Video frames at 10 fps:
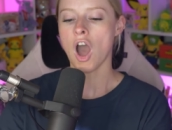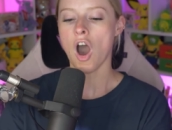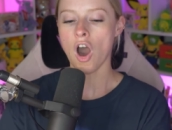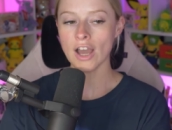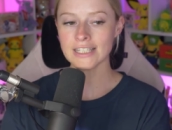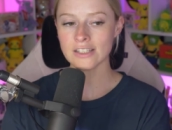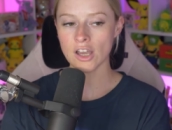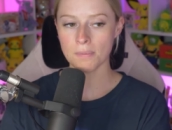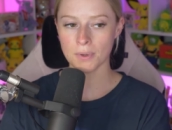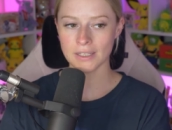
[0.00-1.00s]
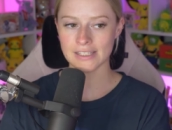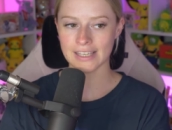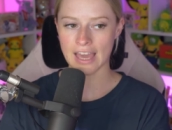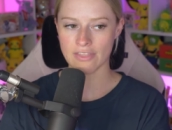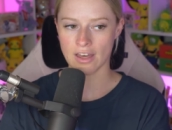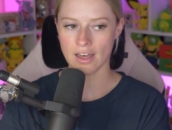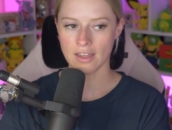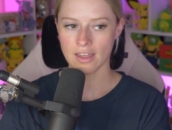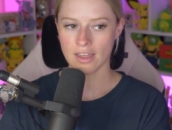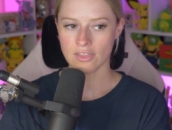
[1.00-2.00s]
I started putting together
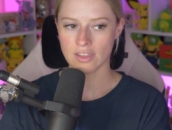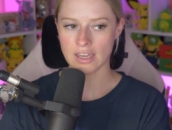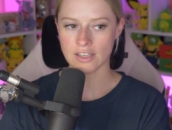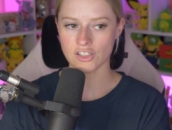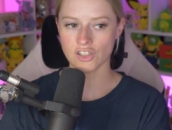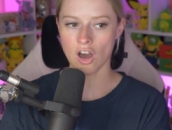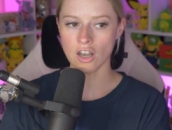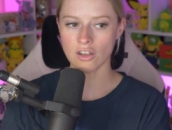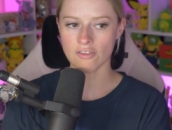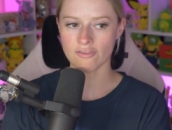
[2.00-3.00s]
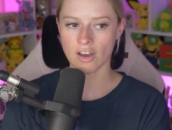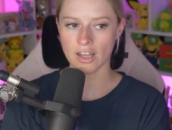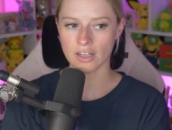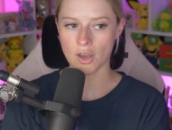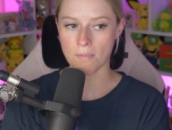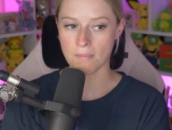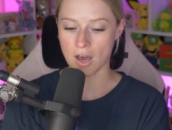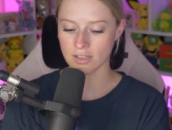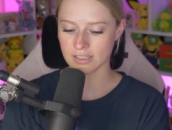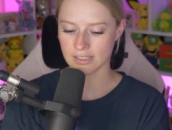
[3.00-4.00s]
the Scarlet and Violet
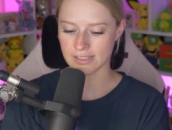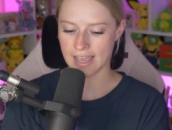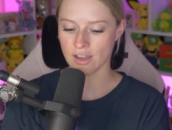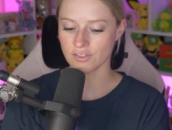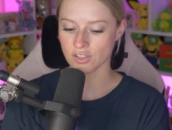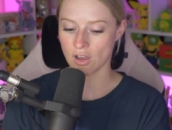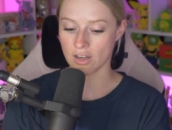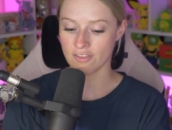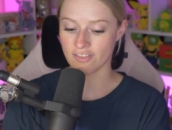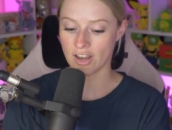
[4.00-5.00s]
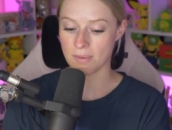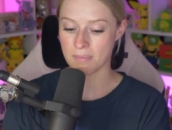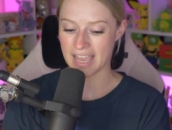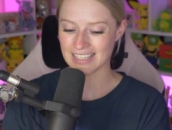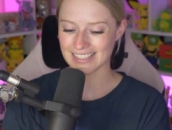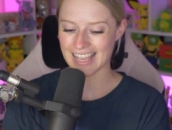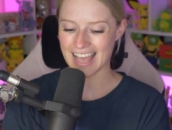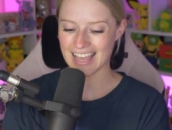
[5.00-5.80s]
master set of Scarlet and Violet base, and